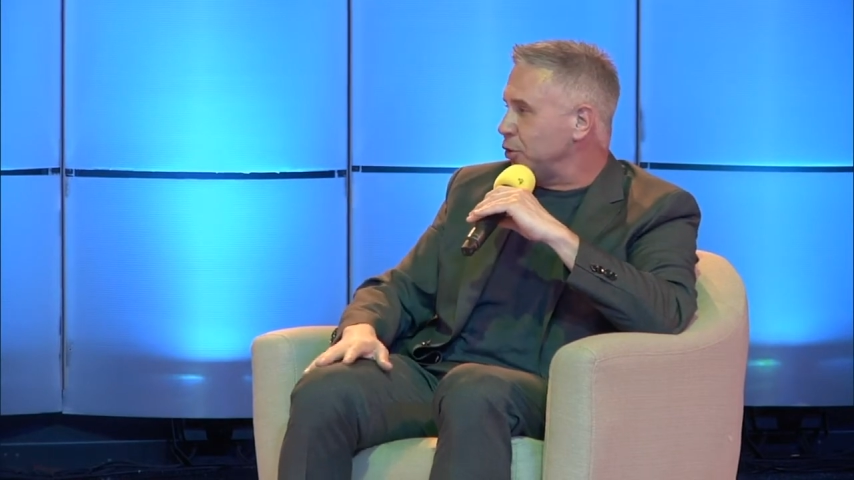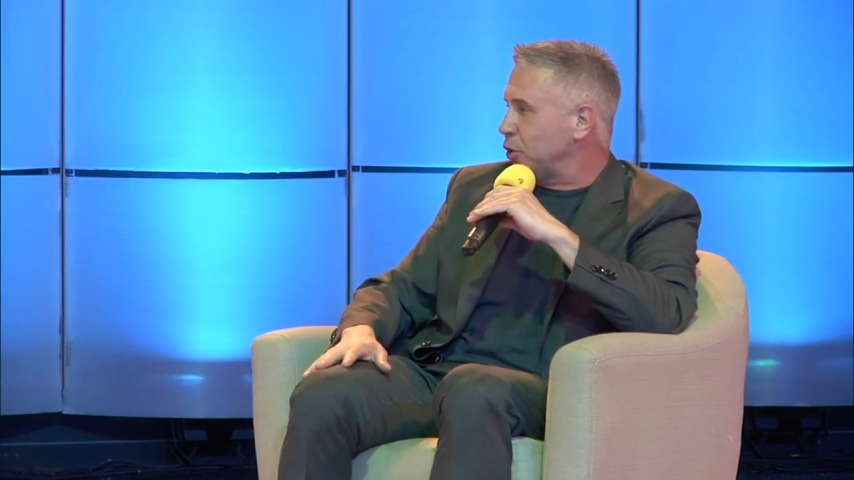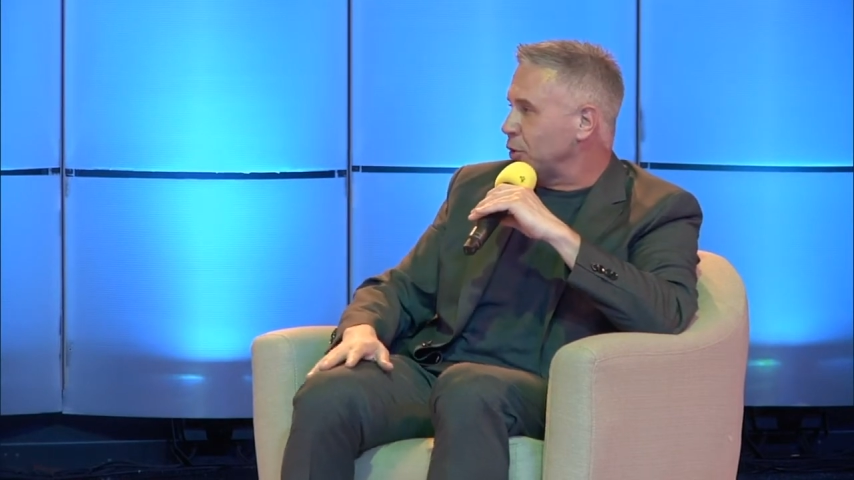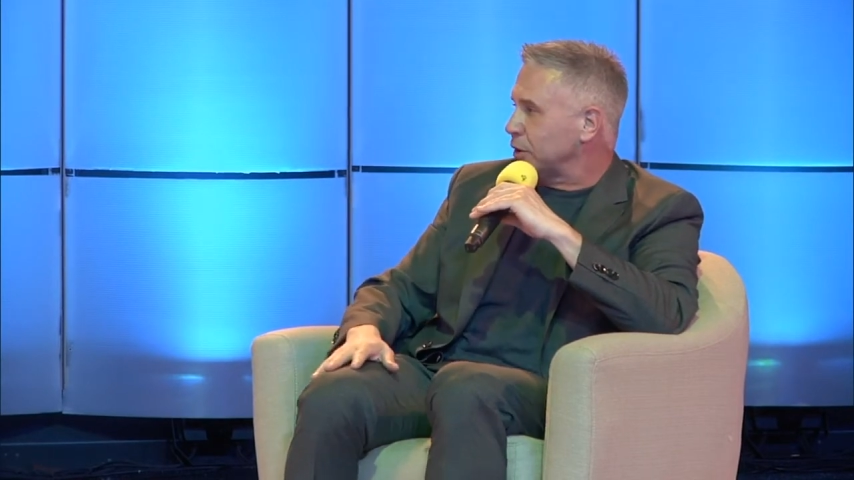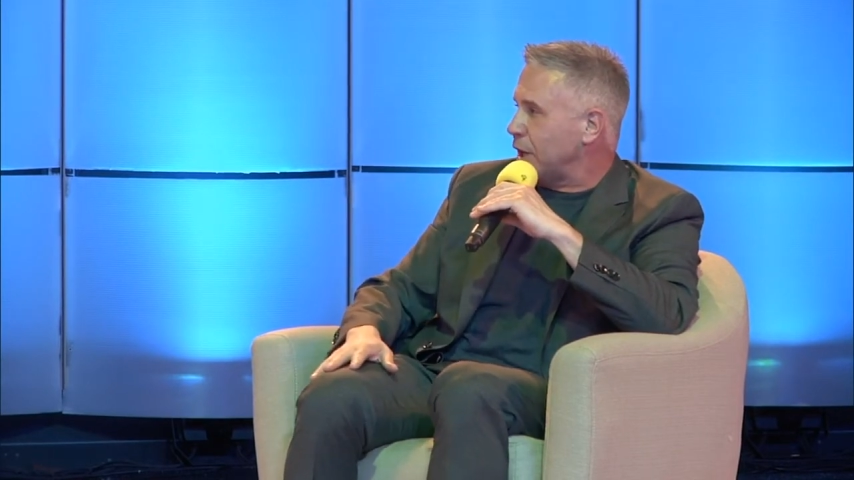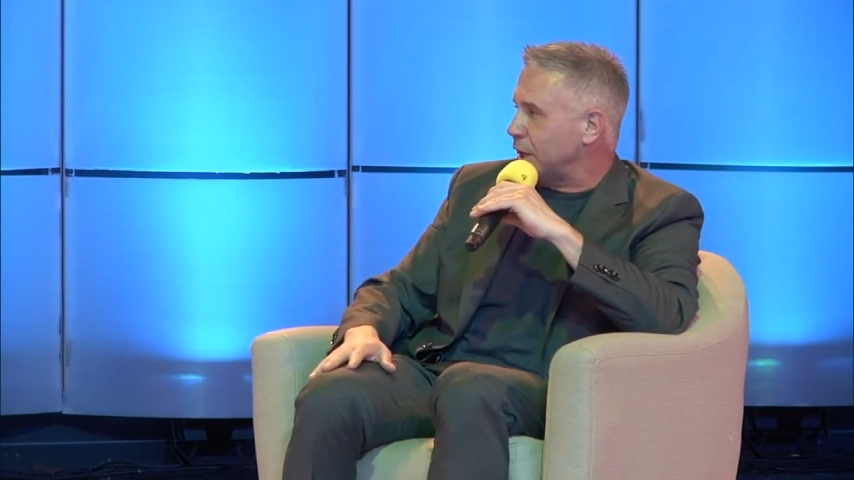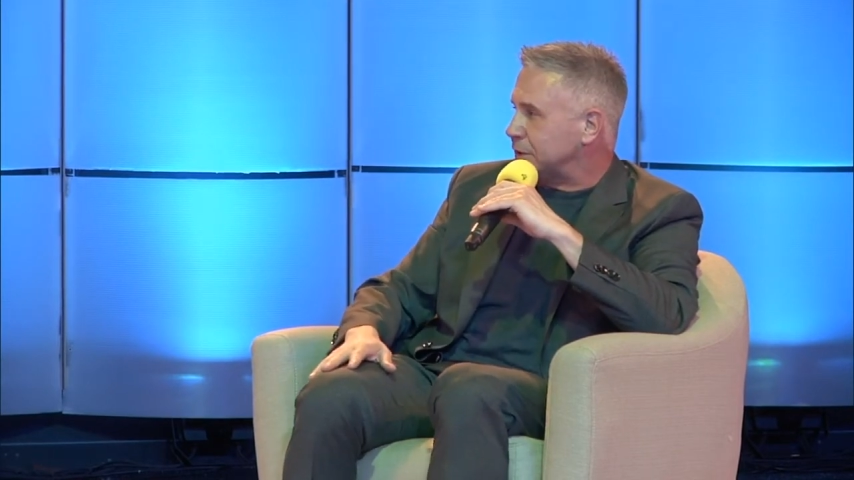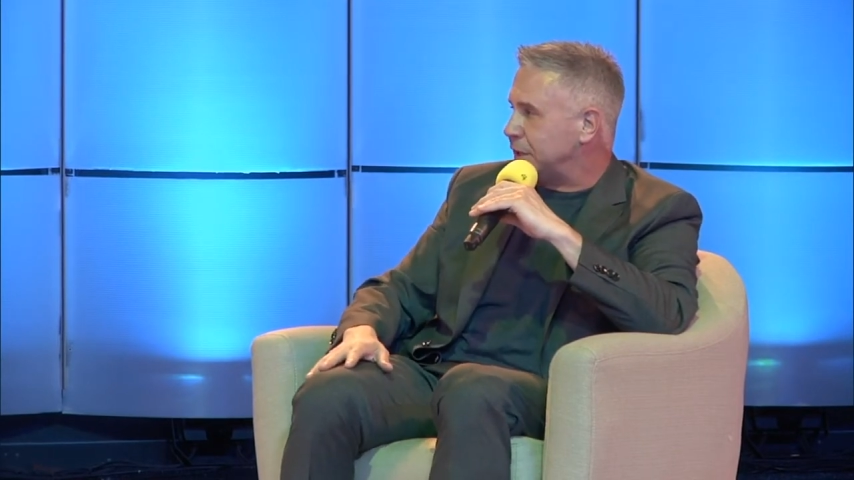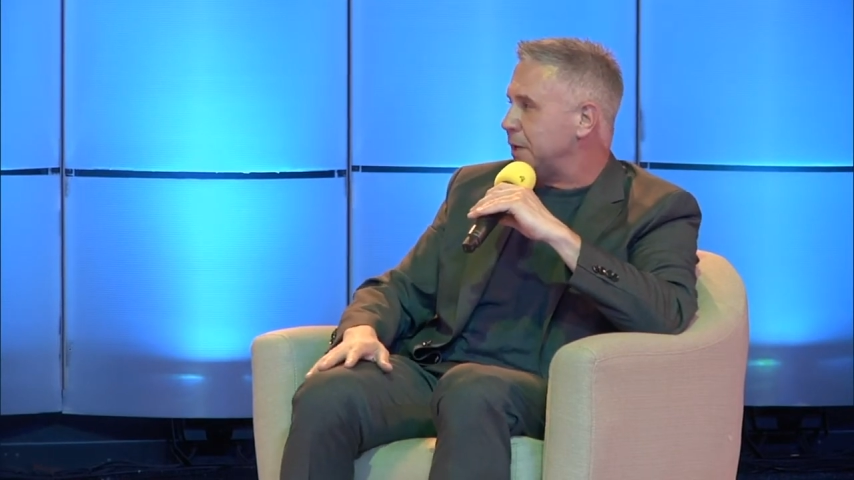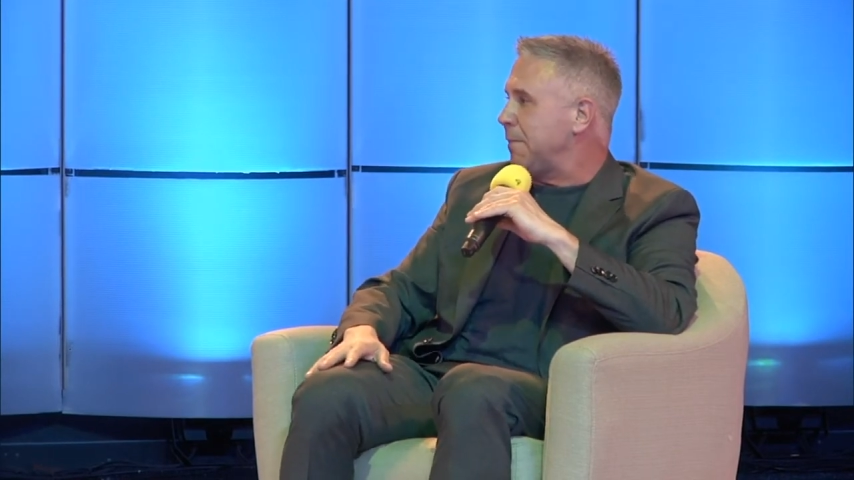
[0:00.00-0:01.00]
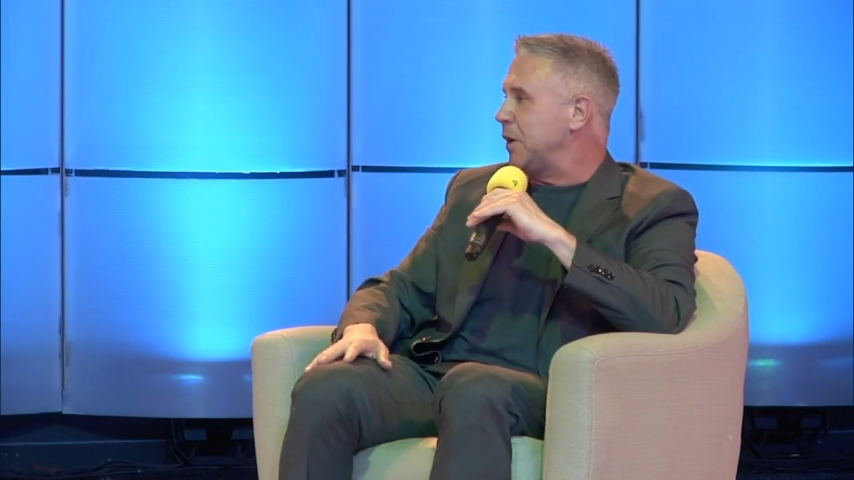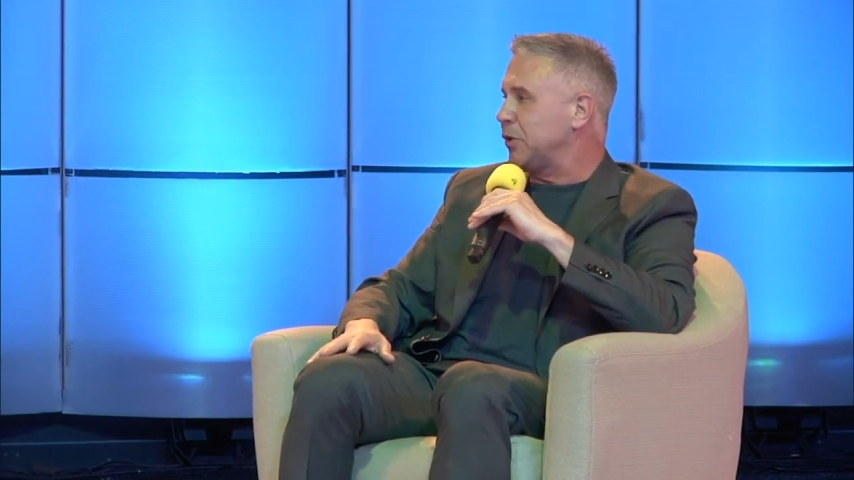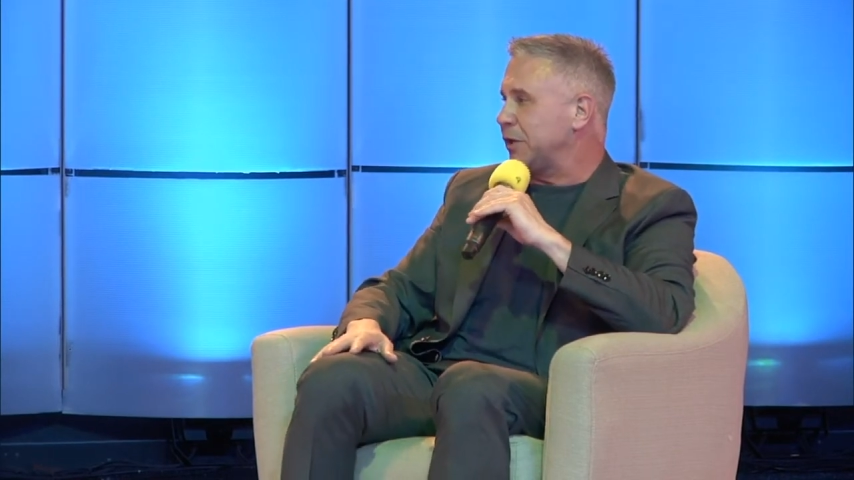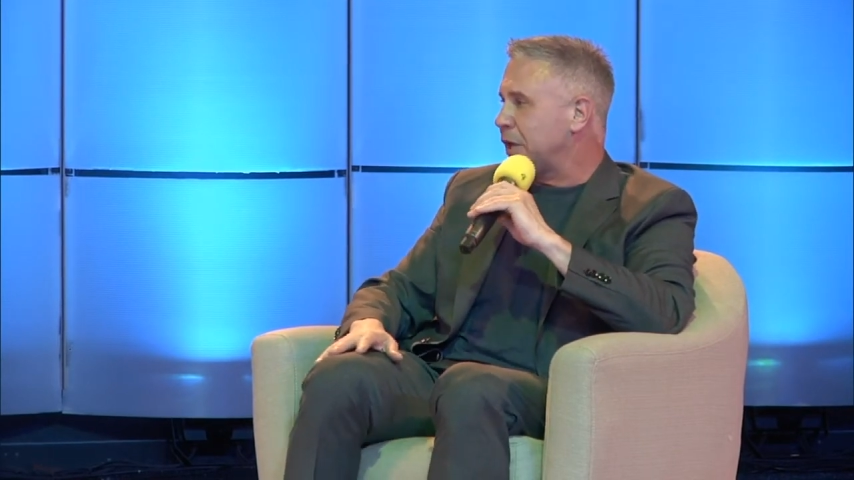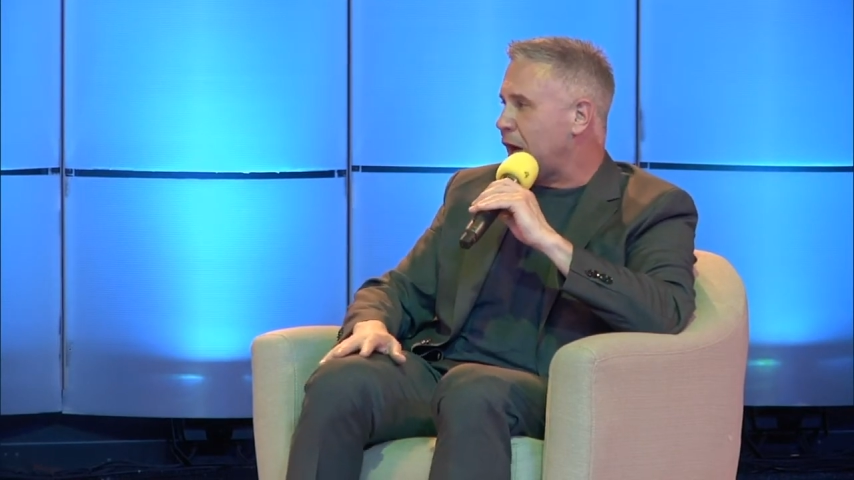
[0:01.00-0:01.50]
York lost $10 billion.